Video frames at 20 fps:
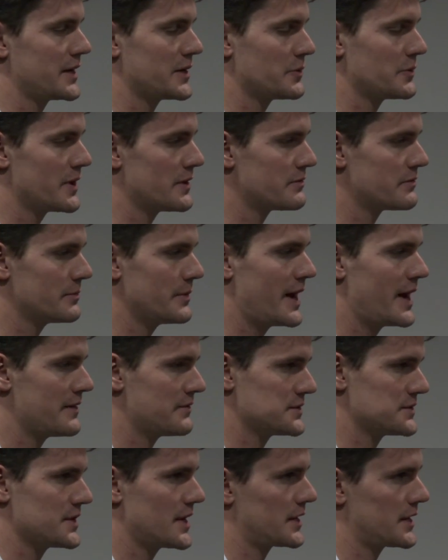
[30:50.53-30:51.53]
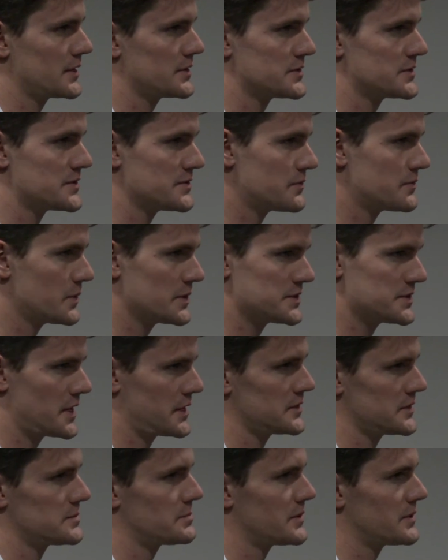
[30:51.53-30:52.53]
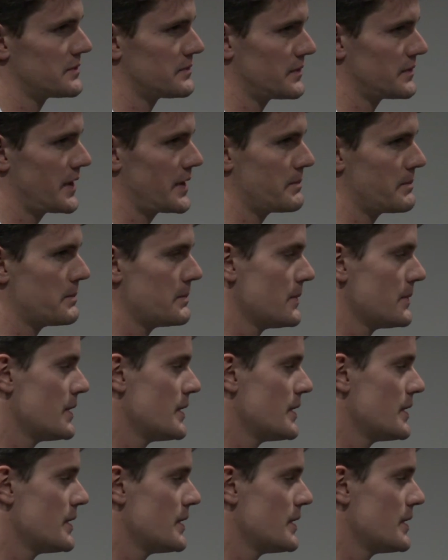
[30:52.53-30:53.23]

anywhere from half a second to 4 seconds per frame.